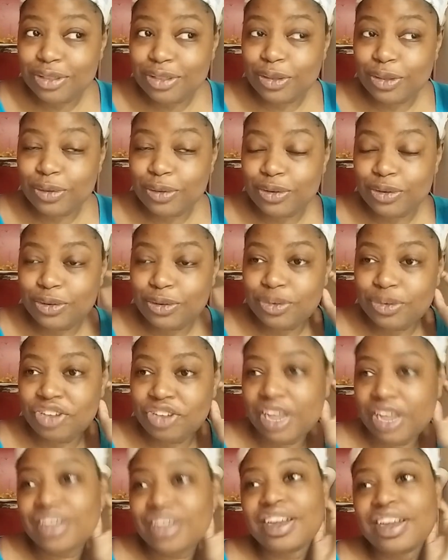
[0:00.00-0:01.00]
so do
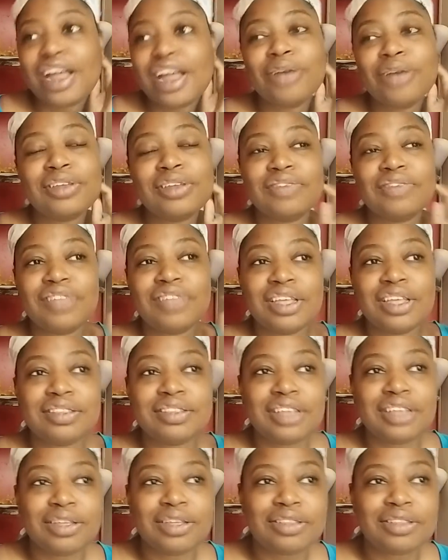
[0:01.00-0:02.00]
check it out if
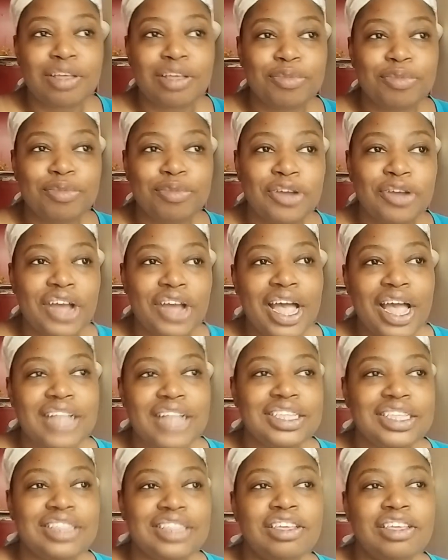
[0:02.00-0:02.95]
that sounds up your alley.